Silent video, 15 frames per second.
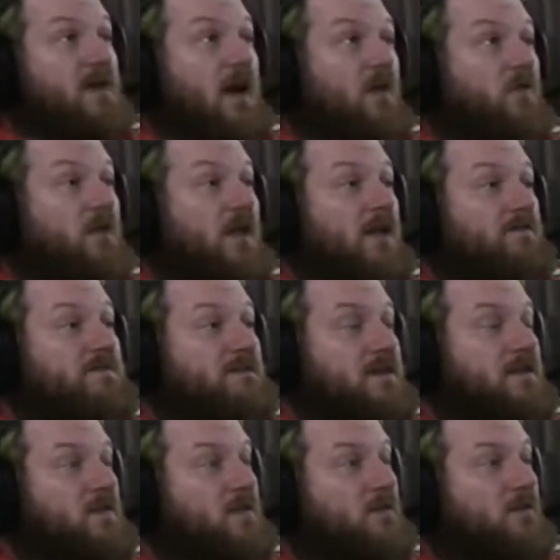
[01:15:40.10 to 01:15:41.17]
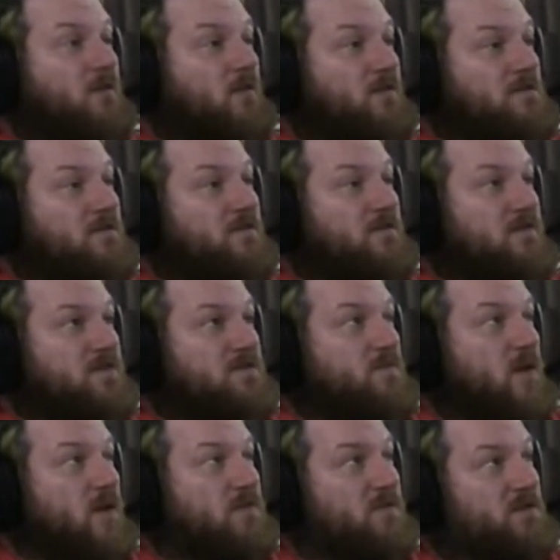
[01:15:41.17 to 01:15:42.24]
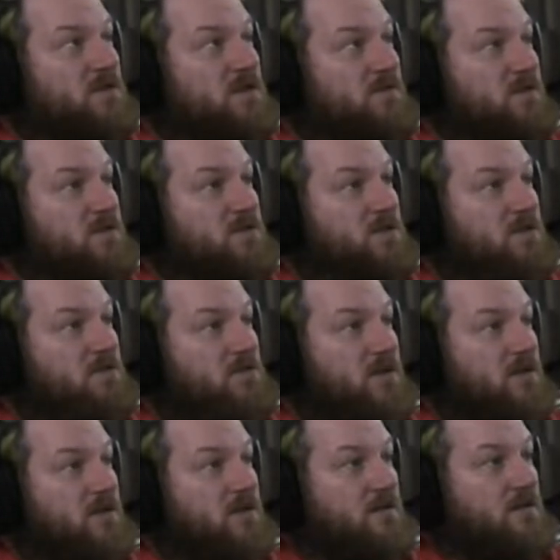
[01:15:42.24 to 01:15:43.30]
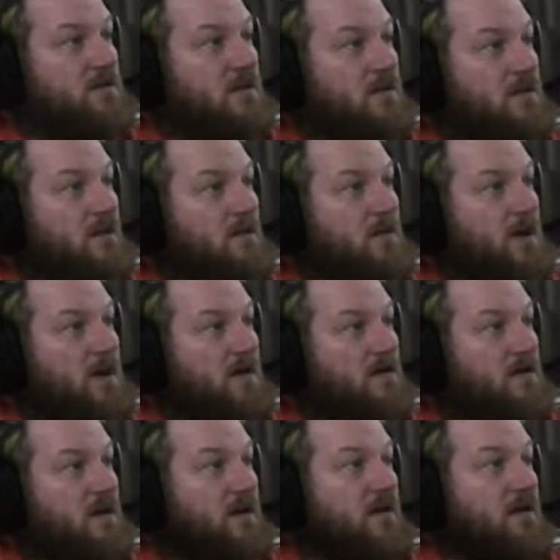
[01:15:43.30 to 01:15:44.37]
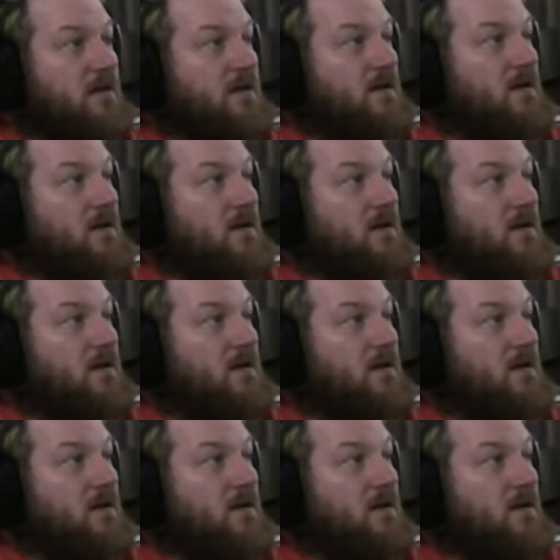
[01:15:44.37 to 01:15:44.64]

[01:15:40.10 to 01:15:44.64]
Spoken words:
I will have to say, though, if it wasn't for these Marvel TV shows that are coming out, like